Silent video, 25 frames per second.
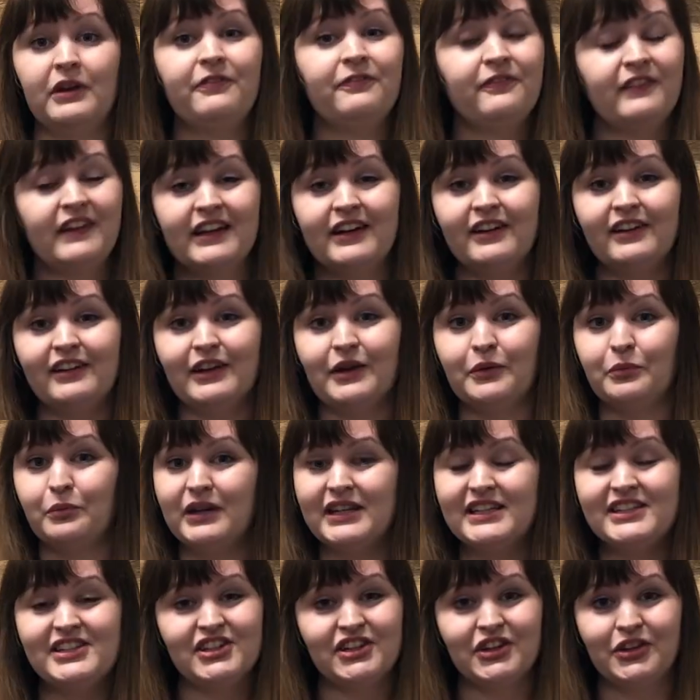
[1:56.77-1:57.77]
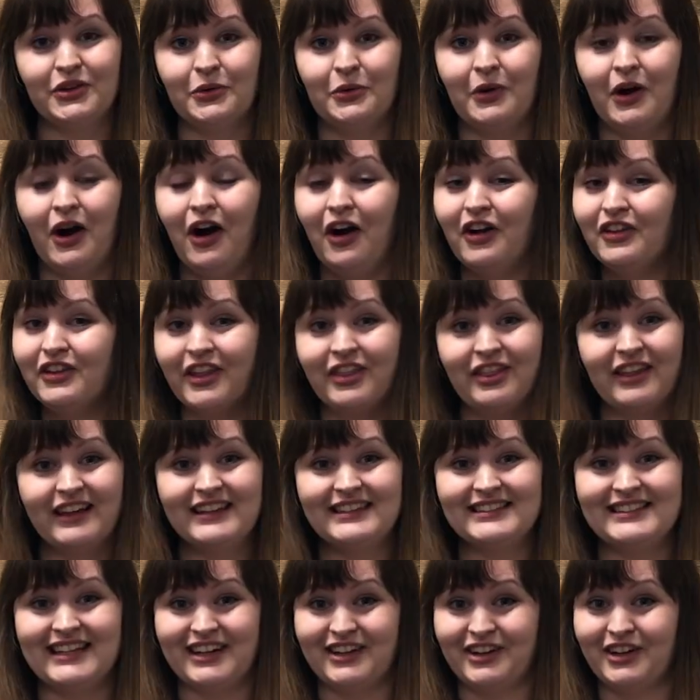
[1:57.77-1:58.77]
feel and we do all the things
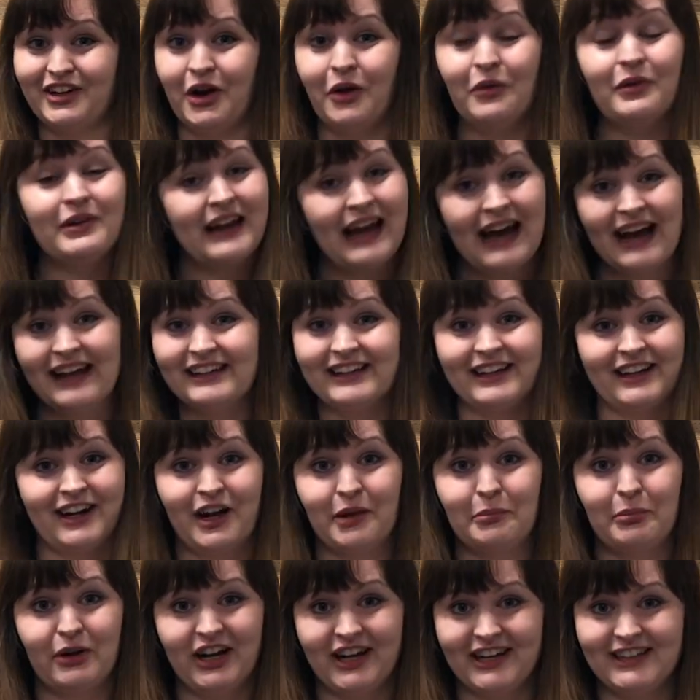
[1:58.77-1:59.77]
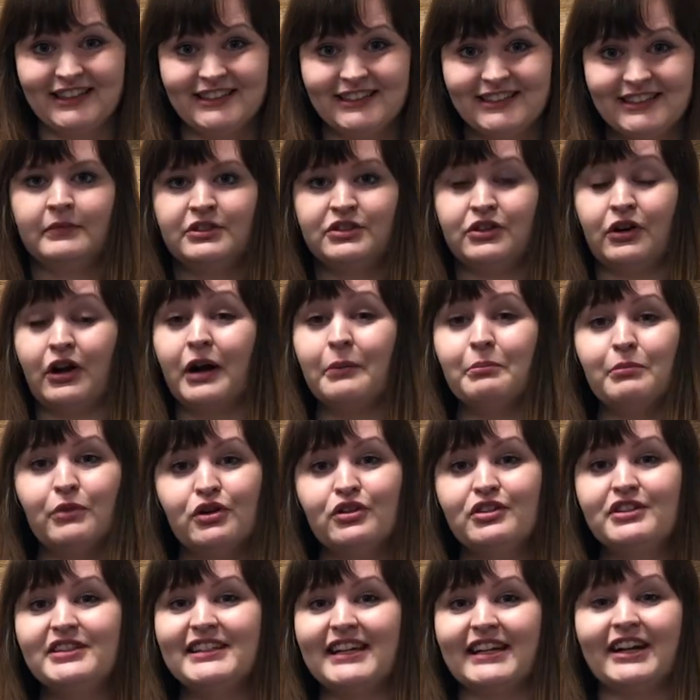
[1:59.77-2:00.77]
that are going on in our brains. So our
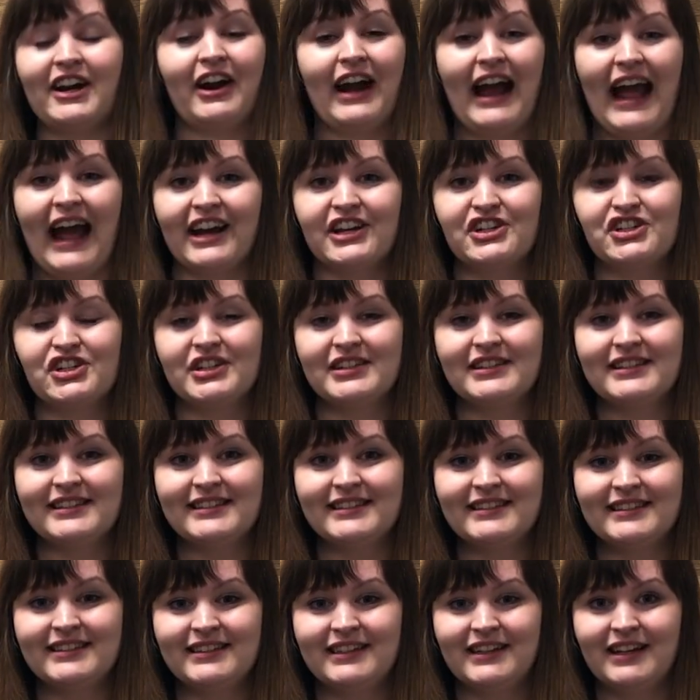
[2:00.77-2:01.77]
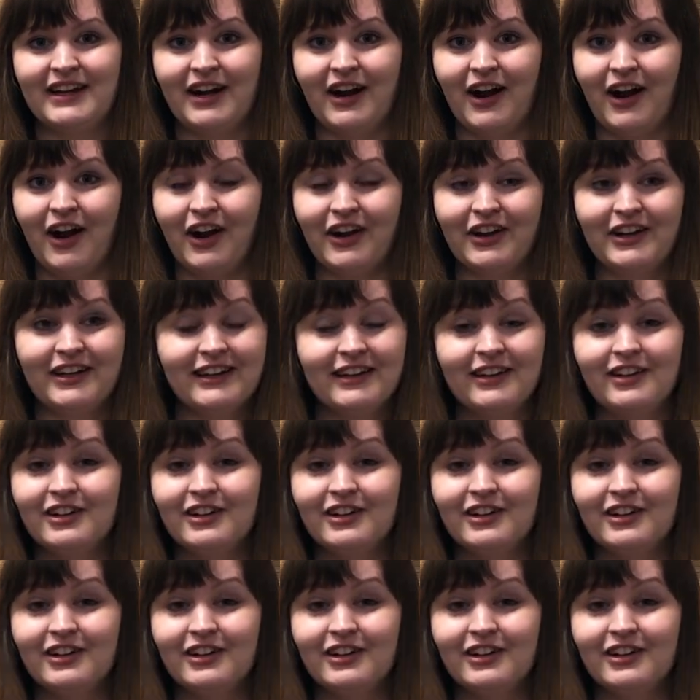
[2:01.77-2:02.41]
moods and our actions are gonna